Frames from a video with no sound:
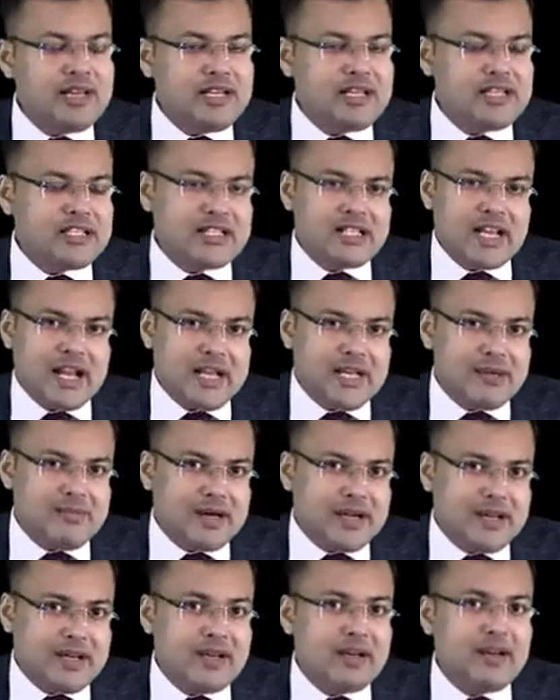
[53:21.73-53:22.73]
it is lined
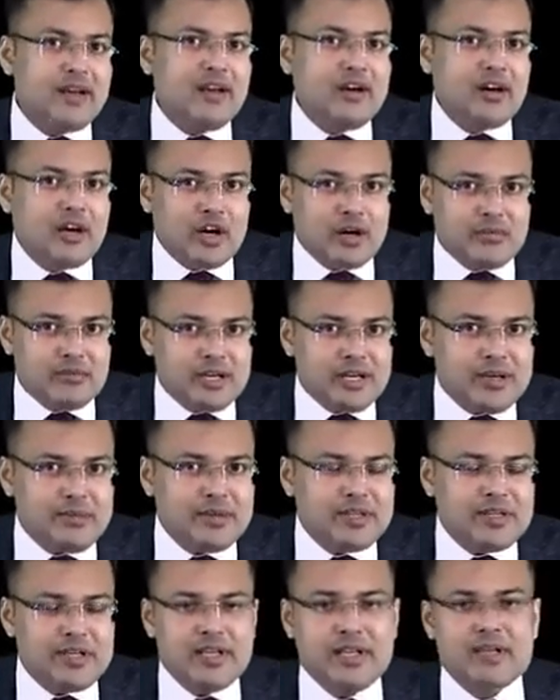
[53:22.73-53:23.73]
by columnar
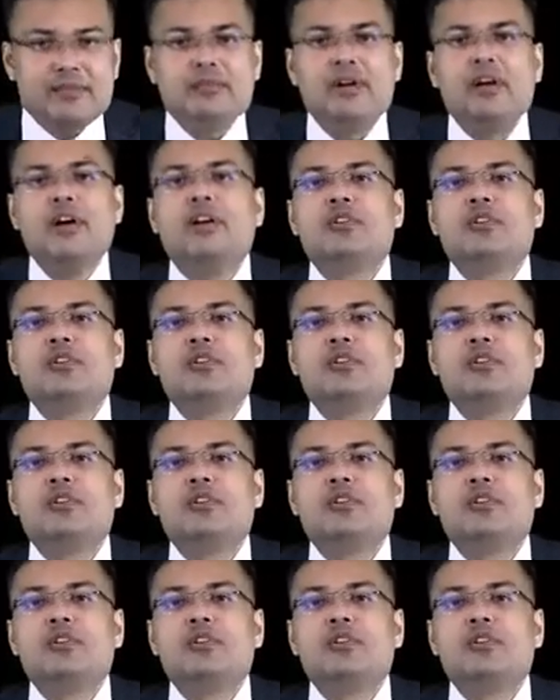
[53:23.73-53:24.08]
epithelium.